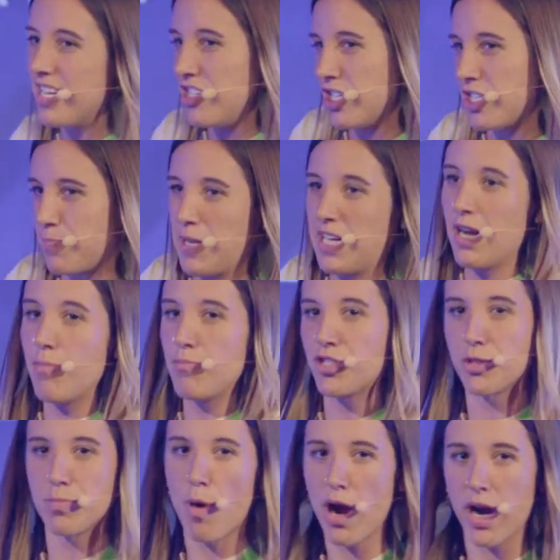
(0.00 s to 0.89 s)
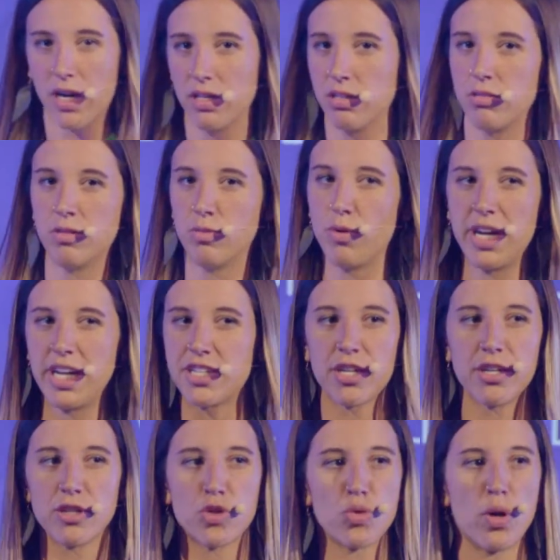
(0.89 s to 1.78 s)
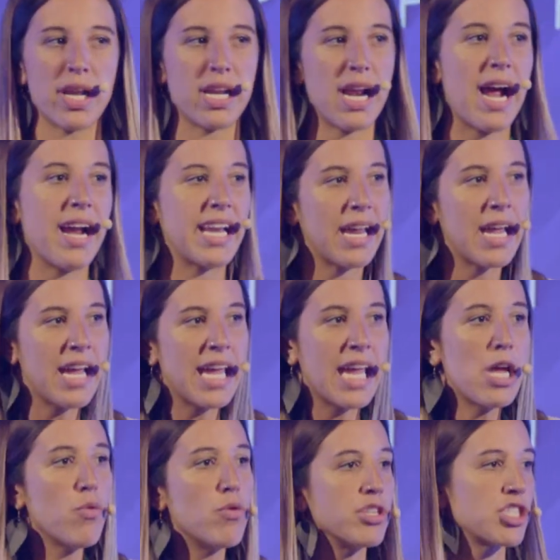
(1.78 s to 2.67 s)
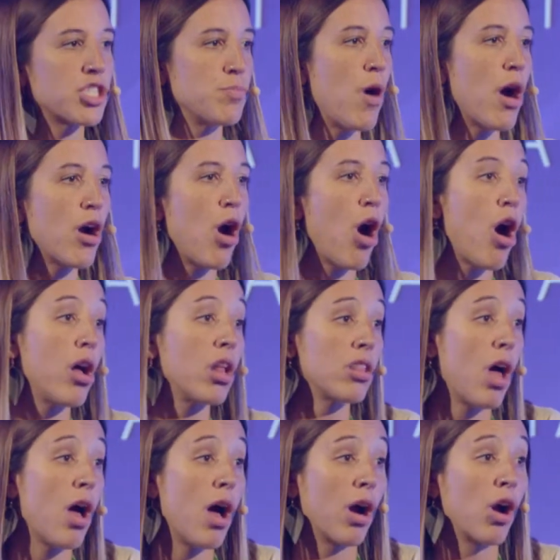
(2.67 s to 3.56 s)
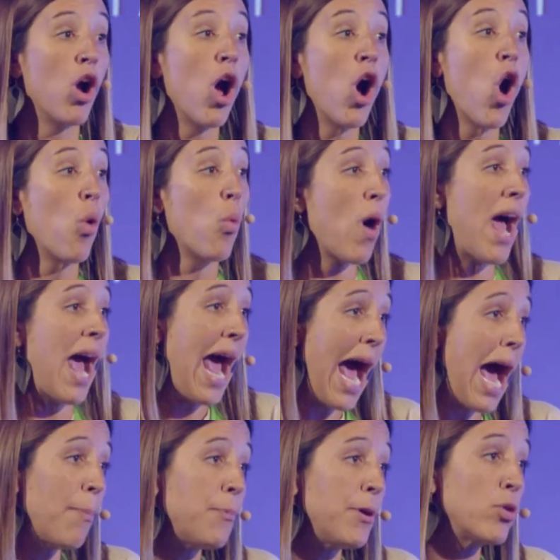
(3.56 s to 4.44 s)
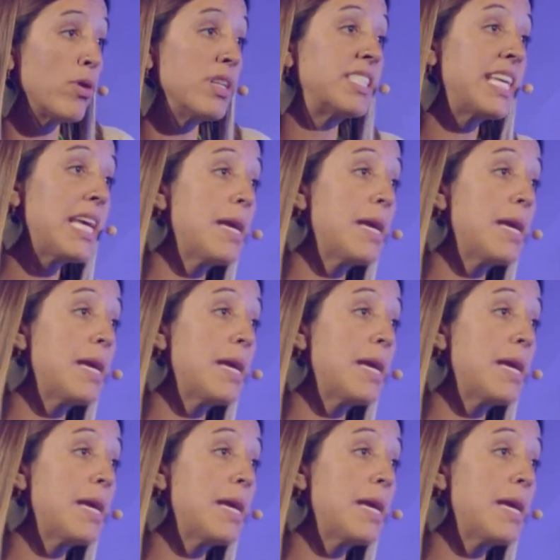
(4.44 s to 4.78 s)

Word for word: just become smart when he turned 29, he was smart all along. What happened was he